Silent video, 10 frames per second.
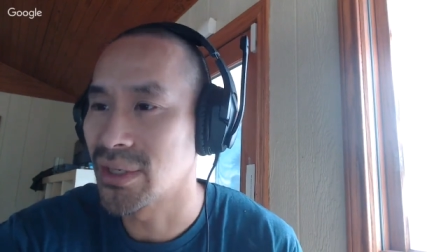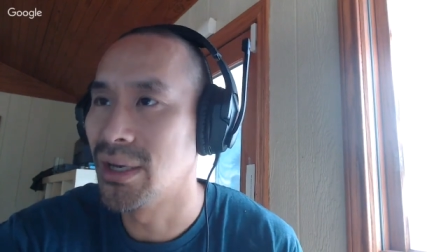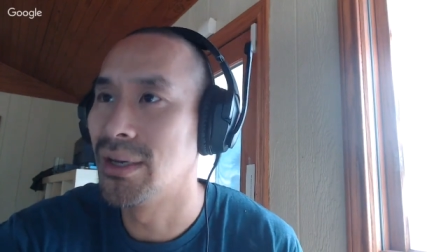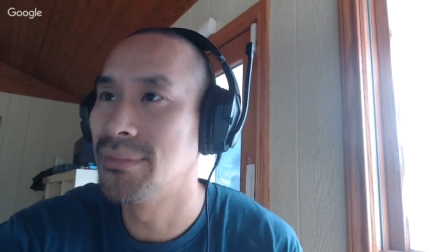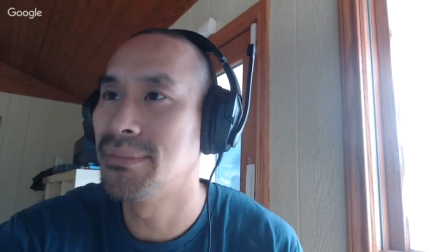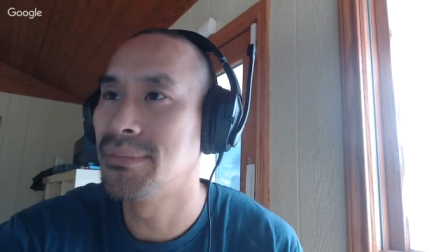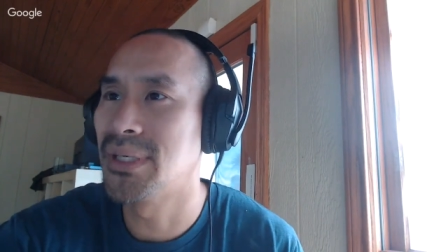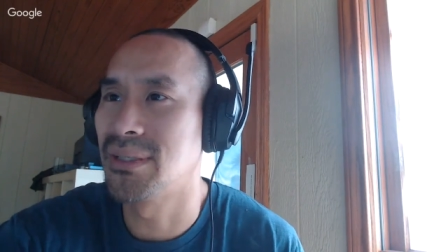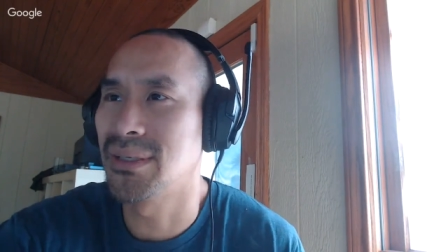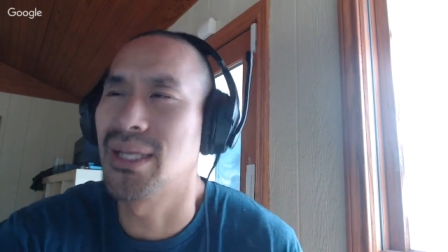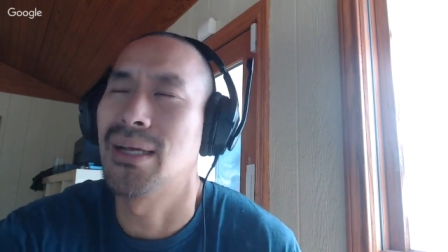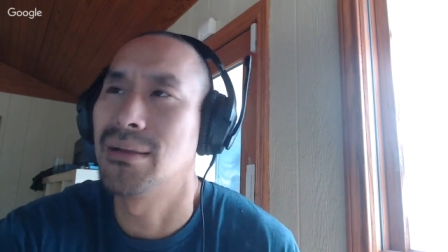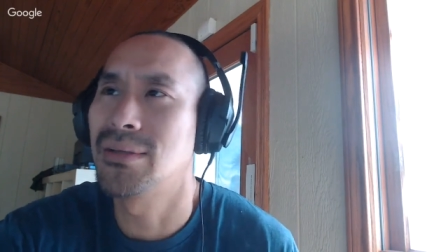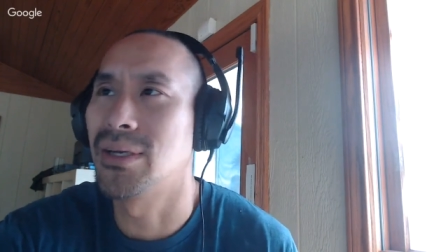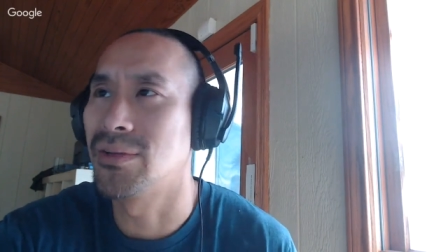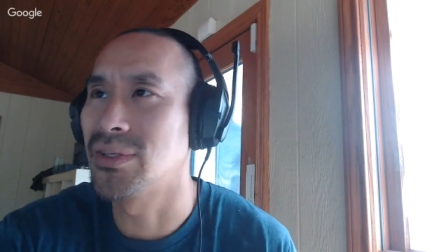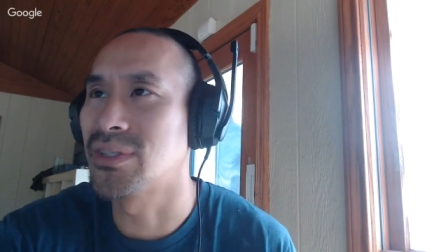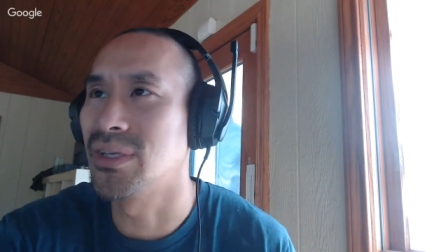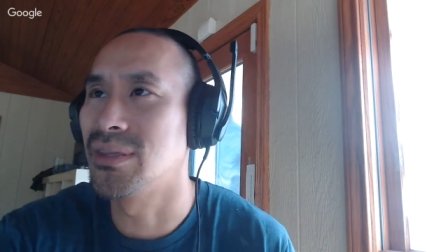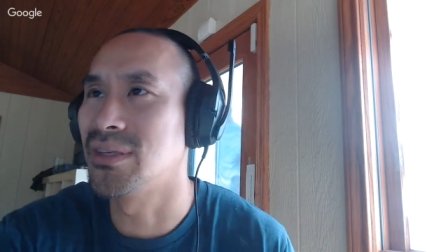But yeah, this
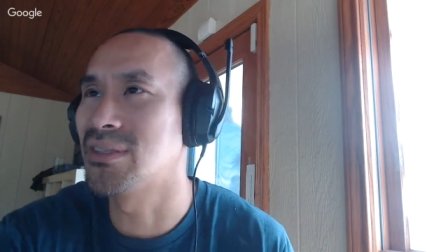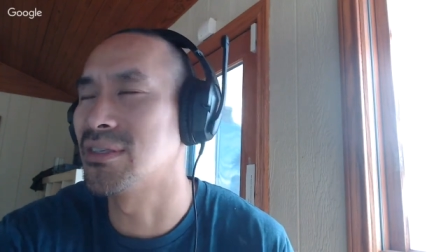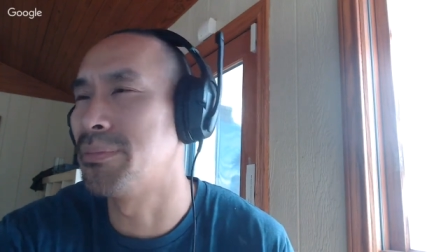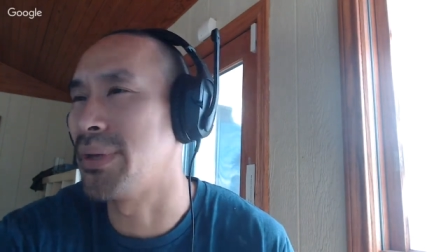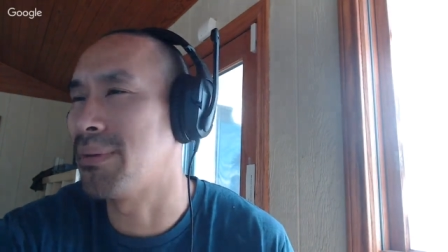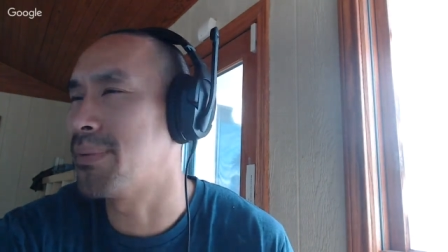is a BIP.